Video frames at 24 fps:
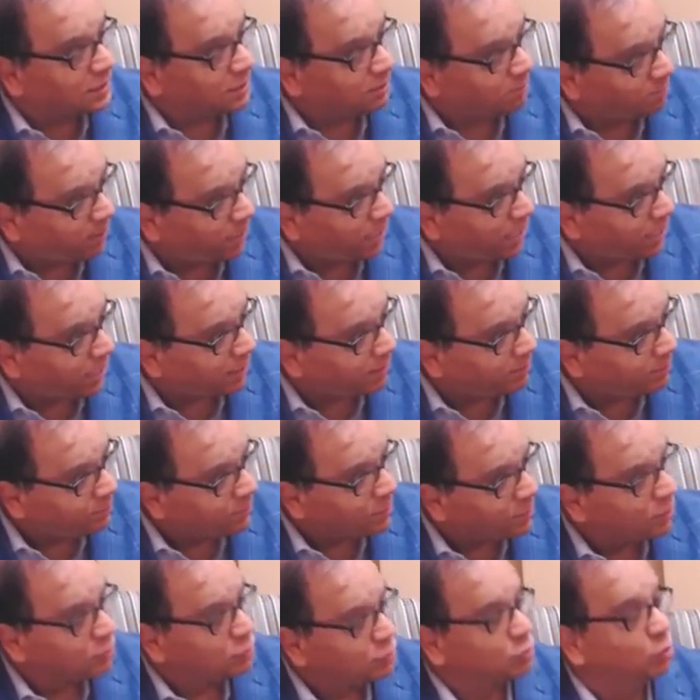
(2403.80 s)
are bad,
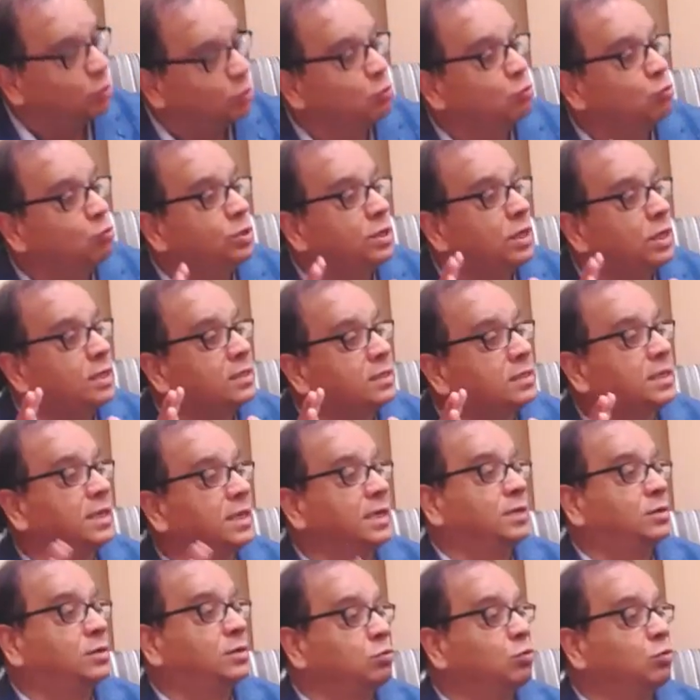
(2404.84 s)
so we are
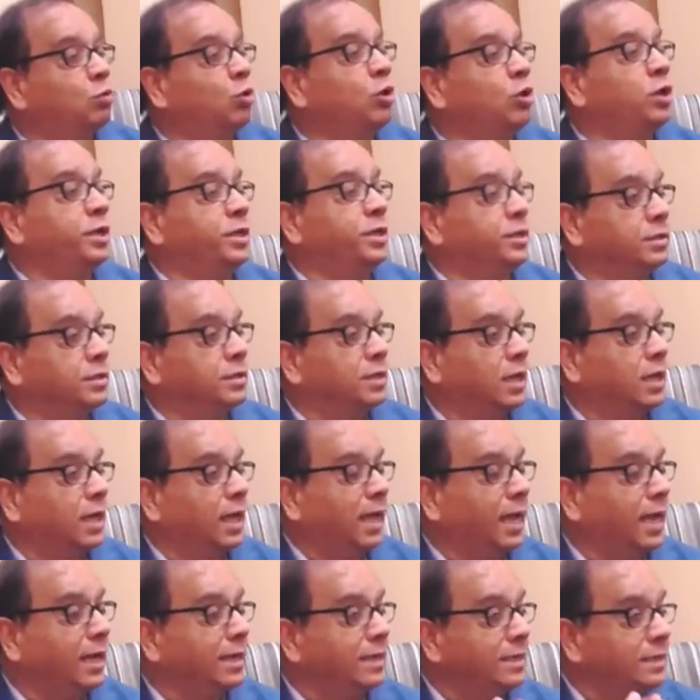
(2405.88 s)
there to hold it
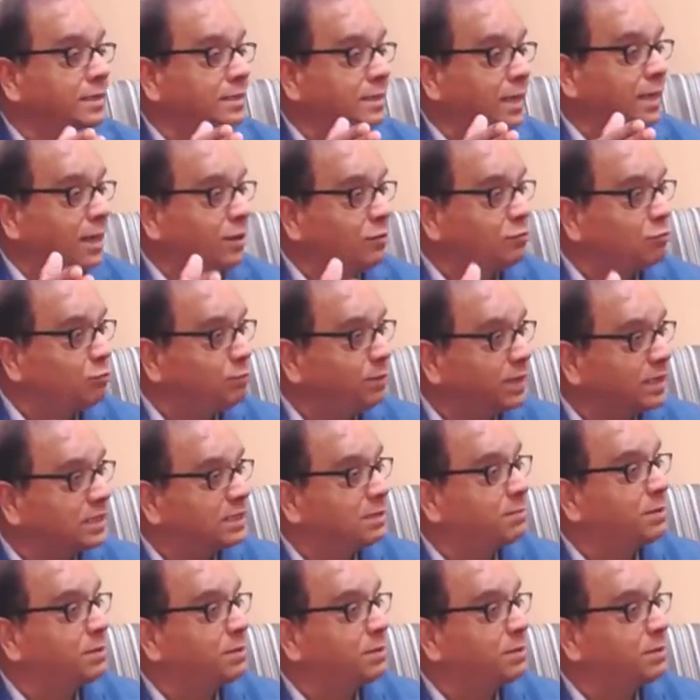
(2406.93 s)
and try to make them